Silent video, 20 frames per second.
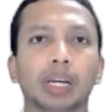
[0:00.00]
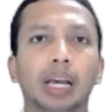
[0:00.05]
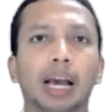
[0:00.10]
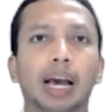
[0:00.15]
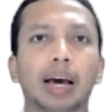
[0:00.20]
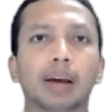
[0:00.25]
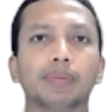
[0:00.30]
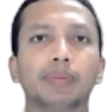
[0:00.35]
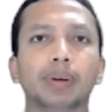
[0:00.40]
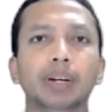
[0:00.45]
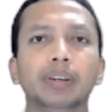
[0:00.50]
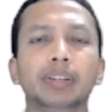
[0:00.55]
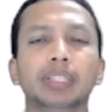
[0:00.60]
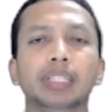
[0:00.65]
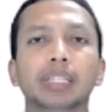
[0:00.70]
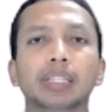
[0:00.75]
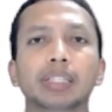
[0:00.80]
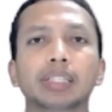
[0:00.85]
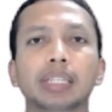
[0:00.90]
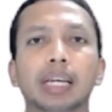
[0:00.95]
Urban
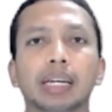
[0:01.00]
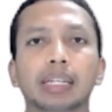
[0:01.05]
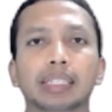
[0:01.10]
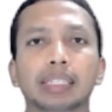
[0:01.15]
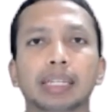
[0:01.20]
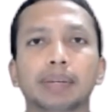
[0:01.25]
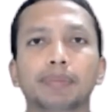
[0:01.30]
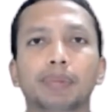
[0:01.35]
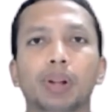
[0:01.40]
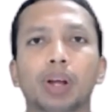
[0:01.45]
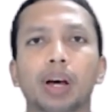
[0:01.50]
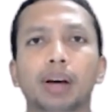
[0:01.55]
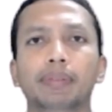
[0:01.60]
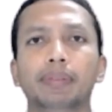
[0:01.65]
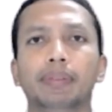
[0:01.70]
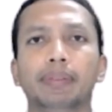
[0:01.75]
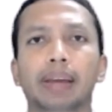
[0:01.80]
researchers develop